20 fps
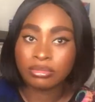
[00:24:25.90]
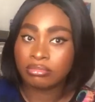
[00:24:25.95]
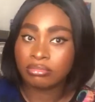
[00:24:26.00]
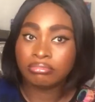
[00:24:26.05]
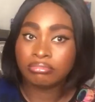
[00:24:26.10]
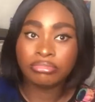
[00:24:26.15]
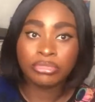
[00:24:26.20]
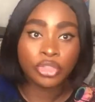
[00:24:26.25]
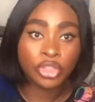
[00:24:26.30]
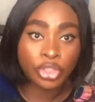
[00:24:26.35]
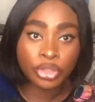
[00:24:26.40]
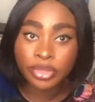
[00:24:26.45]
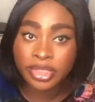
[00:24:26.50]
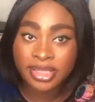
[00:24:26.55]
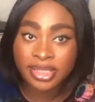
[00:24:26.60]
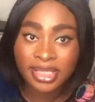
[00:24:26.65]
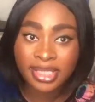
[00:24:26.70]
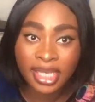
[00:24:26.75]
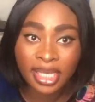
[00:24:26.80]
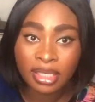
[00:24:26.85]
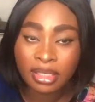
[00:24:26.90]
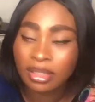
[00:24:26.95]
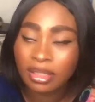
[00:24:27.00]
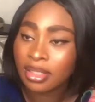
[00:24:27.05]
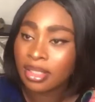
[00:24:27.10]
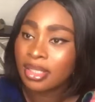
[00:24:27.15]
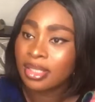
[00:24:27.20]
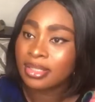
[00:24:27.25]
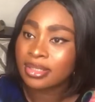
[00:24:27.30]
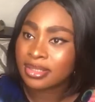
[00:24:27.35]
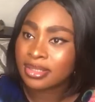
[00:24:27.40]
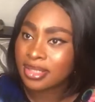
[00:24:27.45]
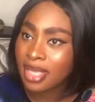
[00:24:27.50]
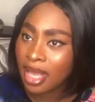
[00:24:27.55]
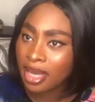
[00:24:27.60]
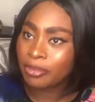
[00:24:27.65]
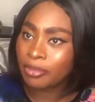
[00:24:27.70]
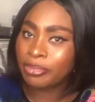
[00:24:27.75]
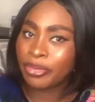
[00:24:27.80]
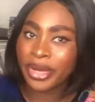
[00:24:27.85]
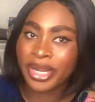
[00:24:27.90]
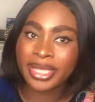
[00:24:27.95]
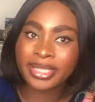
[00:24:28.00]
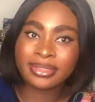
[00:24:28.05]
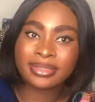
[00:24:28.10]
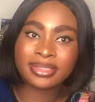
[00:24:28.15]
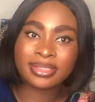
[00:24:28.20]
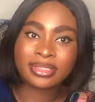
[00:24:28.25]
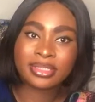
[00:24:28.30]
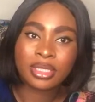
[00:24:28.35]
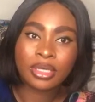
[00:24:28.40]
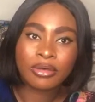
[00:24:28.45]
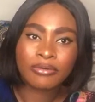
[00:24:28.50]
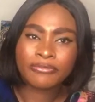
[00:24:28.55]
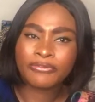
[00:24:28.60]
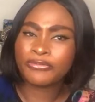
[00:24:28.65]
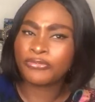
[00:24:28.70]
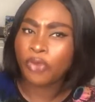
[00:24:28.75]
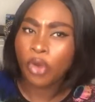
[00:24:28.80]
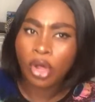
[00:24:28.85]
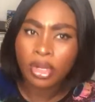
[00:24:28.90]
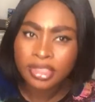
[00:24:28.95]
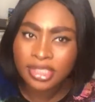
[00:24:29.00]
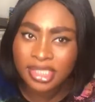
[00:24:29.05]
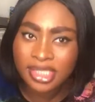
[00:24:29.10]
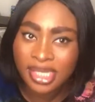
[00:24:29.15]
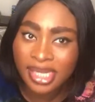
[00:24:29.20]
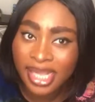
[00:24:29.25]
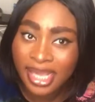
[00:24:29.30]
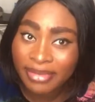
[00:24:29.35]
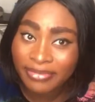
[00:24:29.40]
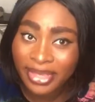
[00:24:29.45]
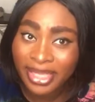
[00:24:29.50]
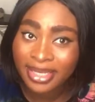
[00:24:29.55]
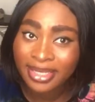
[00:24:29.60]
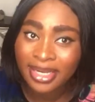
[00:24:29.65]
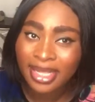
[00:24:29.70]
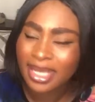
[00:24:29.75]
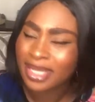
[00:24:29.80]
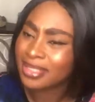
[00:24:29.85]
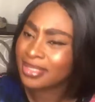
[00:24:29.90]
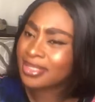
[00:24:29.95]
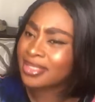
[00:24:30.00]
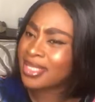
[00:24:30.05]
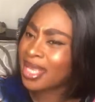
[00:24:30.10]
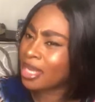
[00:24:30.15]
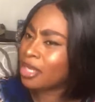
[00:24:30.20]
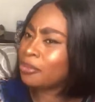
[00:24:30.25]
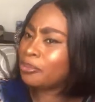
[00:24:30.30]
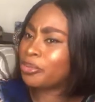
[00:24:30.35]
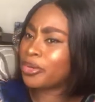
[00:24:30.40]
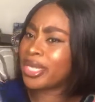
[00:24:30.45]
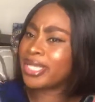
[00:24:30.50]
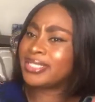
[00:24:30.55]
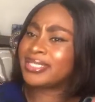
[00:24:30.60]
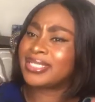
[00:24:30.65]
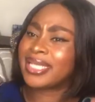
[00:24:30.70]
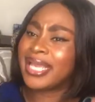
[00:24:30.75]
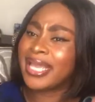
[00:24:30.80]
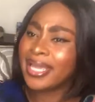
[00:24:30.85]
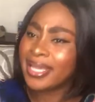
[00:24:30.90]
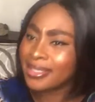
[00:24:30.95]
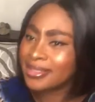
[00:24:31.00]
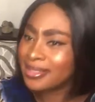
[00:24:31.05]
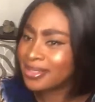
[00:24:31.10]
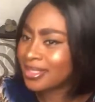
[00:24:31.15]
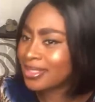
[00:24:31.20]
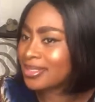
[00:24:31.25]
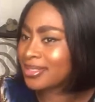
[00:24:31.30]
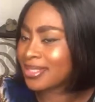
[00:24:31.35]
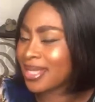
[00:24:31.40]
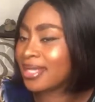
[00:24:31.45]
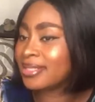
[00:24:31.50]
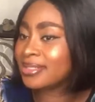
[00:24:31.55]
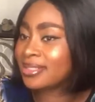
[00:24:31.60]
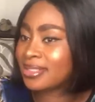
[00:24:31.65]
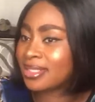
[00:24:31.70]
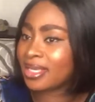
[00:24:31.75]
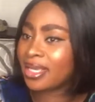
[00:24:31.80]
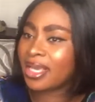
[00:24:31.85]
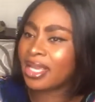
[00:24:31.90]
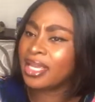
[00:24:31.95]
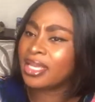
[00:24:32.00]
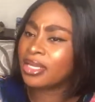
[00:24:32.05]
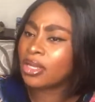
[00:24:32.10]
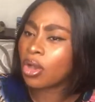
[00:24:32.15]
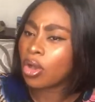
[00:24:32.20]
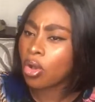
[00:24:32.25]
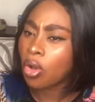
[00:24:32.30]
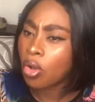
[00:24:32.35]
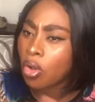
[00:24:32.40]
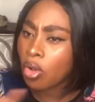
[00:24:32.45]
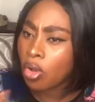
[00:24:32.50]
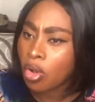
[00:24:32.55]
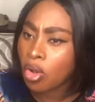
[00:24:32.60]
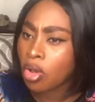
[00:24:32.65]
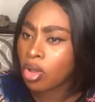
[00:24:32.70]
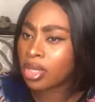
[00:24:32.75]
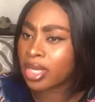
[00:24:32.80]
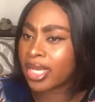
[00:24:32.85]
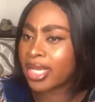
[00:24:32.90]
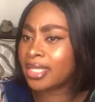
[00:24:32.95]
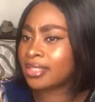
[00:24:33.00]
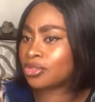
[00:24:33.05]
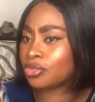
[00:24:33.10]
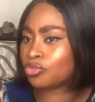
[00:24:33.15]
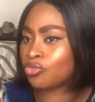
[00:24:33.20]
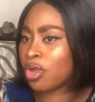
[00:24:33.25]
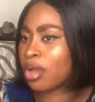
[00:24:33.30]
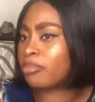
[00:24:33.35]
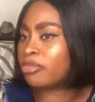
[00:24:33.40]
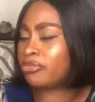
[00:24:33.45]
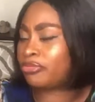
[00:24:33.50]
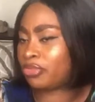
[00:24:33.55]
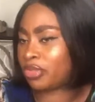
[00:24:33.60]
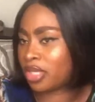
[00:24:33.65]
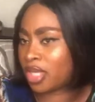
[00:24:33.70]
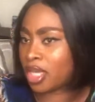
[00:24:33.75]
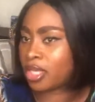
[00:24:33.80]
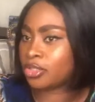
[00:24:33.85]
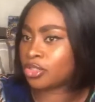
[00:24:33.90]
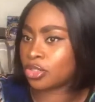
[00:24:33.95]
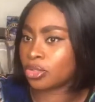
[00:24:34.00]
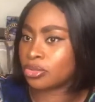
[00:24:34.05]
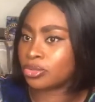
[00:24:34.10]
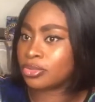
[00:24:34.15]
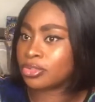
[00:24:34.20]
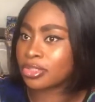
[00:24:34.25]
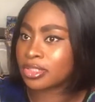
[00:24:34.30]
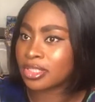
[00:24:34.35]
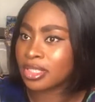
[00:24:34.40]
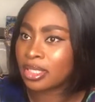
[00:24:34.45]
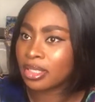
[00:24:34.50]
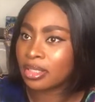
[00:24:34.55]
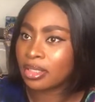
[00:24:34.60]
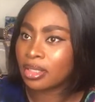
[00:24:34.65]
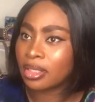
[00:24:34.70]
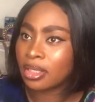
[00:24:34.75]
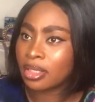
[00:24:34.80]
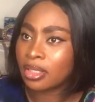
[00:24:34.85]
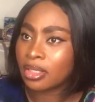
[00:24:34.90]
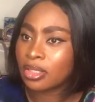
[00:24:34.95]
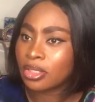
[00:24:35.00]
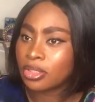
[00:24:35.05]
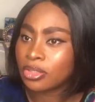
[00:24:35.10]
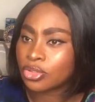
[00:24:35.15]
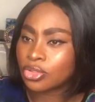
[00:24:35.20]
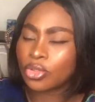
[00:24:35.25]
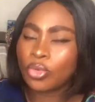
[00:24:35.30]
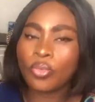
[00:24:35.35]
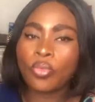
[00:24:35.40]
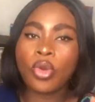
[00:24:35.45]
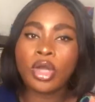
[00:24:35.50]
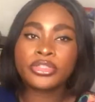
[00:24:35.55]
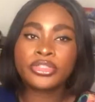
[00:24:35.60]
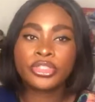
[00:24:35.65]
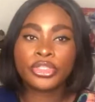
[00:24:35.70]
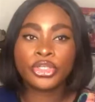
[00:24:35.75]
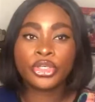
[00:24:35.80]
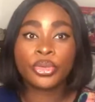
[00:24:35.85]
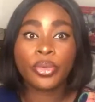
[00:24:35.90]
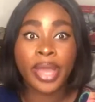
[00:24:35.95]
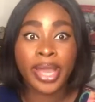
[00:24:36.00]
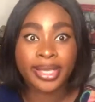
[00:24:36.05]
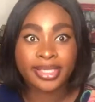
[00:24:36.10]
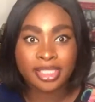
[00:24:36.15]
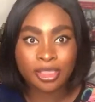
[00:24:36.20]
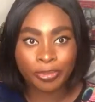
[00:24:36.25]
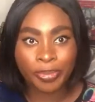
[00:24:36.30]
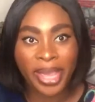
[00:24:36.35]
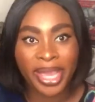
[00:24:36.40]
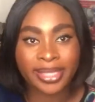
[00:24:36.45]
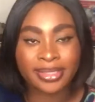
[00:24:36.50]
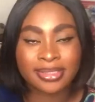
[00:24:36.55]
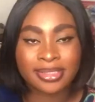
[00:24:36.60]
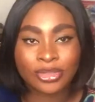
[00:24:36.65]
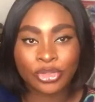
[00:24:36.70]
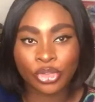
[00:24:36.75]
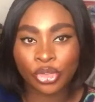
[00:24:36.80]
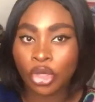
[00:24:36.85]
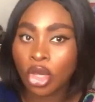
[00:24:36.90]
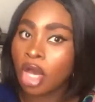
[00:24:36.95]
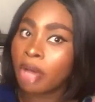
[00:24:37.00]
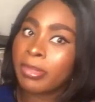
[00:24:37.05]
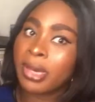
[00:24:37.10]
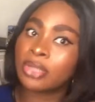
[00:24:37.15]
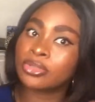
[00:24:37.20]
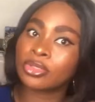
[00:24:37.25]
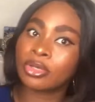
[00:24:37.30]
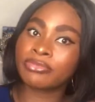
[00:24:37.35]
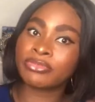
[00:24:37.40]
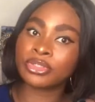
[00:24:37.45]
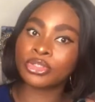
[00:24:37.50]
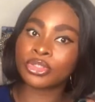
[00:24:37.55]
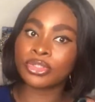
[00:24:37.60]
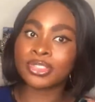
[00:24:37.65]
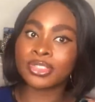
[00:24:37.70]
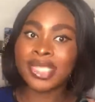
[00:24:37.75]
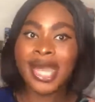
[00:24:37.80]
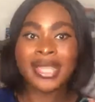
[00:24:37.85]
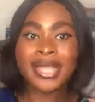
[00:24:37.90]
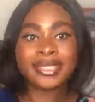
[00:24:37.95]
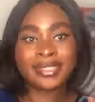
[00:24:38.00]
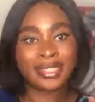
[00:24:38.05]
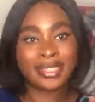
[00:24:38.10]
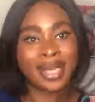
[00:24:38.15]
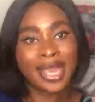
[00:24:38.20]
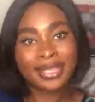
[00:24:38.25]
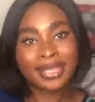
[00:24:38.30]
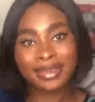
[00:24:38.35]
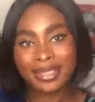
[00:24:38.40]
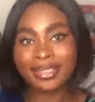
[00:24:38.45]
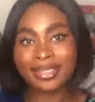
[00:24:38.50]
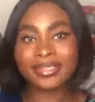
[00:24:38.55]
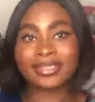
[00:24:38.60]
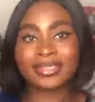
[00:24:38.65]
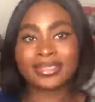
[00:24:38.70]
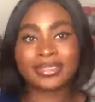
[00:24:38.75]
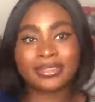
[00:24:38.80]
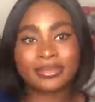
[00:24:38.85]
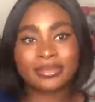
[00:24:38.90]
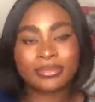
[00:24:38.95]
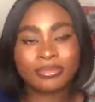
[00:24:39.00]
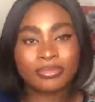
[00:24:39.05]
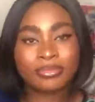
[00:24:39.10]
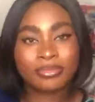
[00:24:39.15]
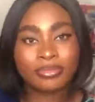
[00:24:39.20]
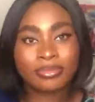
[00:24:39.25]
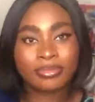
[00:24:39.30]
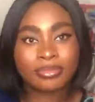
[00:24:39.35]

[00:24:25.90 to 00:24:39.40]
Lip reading: nudity, celebrates false living, celebrates indecency in all its ramifications. So what do you expect to come out of a society like this?